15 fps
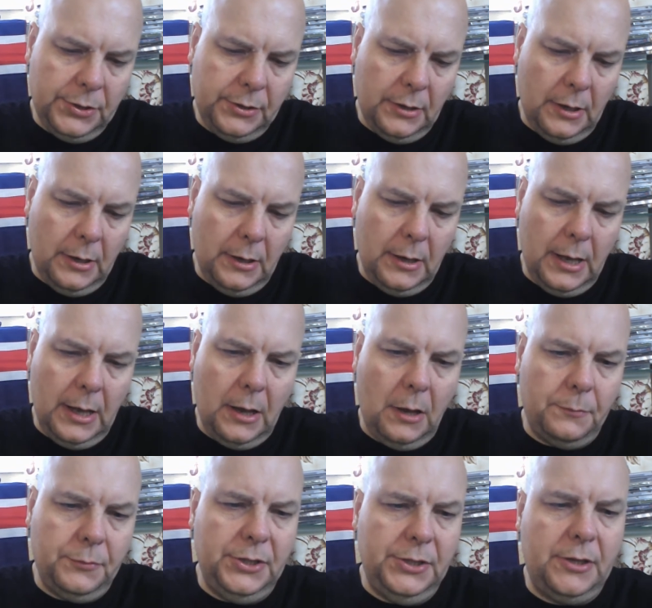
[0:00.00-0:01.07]

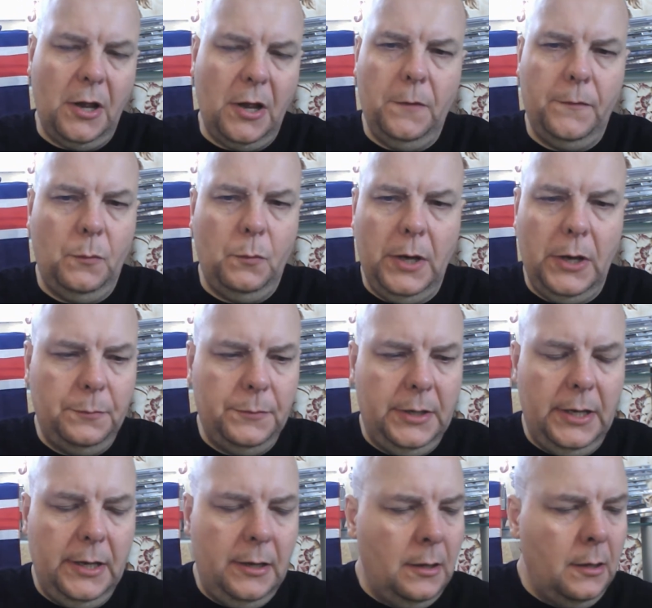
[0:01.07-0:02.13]
I'm just overwhelmed here.